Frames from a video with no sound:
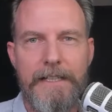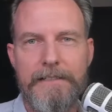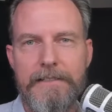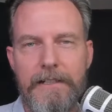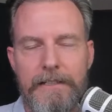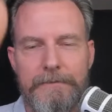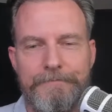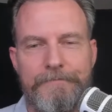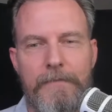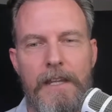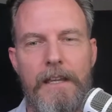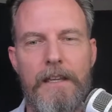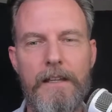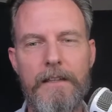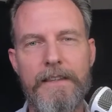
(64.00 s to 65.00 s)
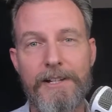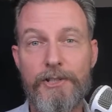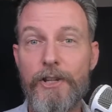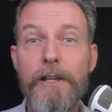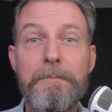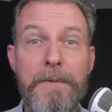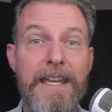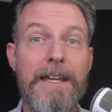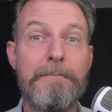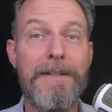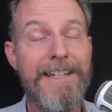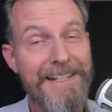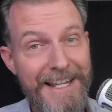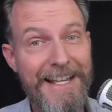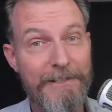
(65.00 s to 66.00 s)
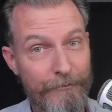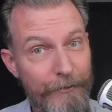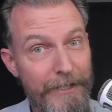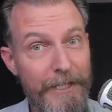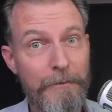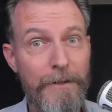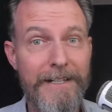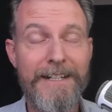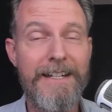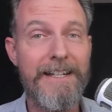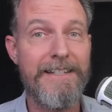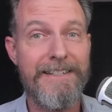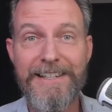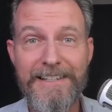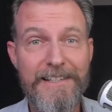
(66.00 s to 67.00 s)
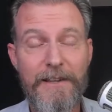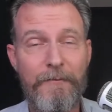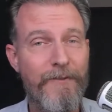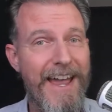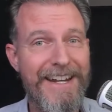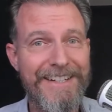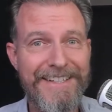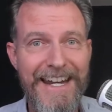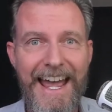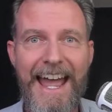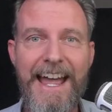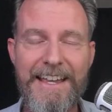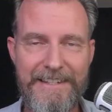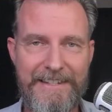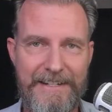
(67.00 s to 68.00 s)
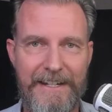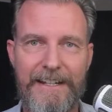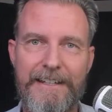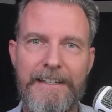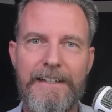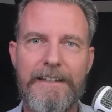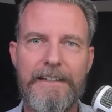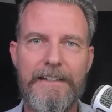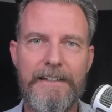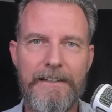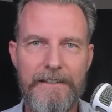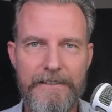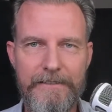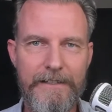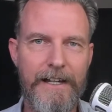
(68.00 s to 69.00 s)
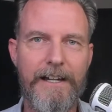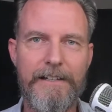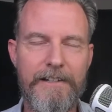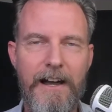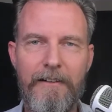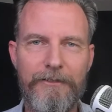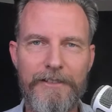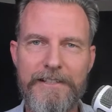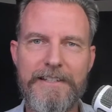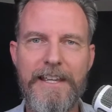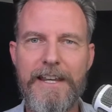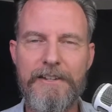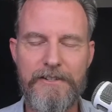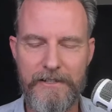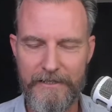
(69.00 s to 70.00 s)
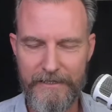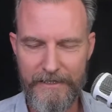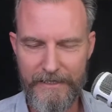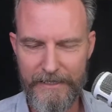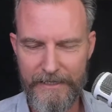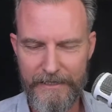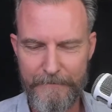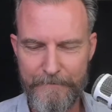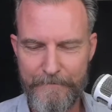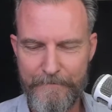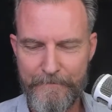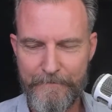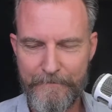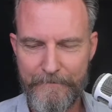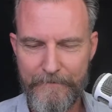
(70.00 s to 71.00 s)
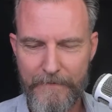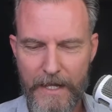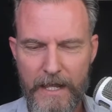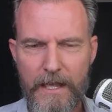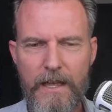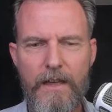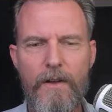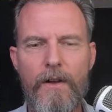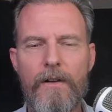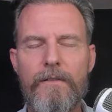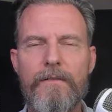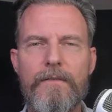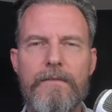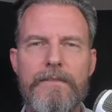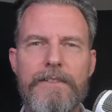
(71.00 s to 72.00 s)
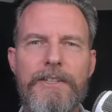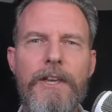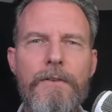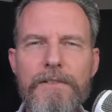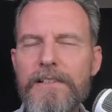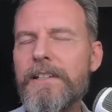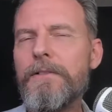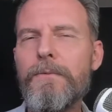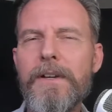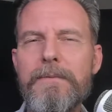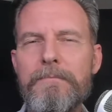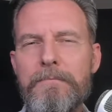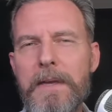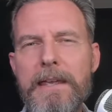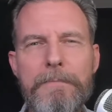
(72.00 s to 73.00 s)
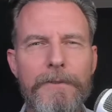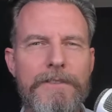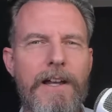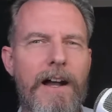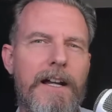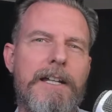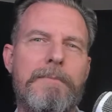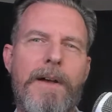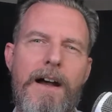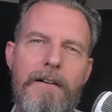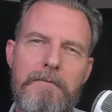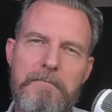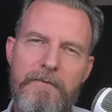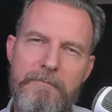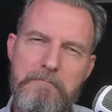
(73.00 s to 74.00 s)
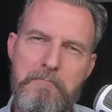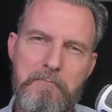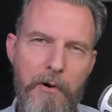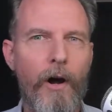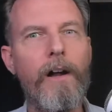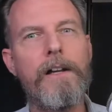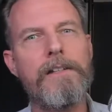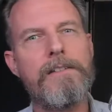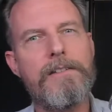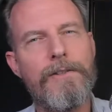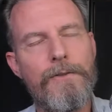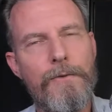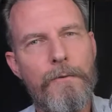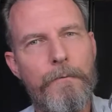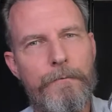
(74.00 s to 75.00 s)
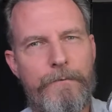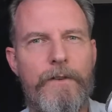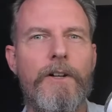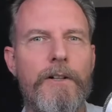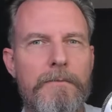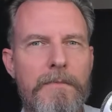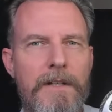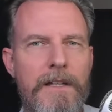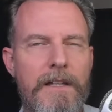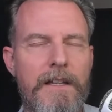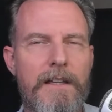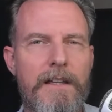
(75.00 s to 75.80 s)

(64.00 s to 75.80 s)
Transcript: That's not it. That should be it, because that's really what it is. This is a fantastic novelization. Usually when people talk about book to film,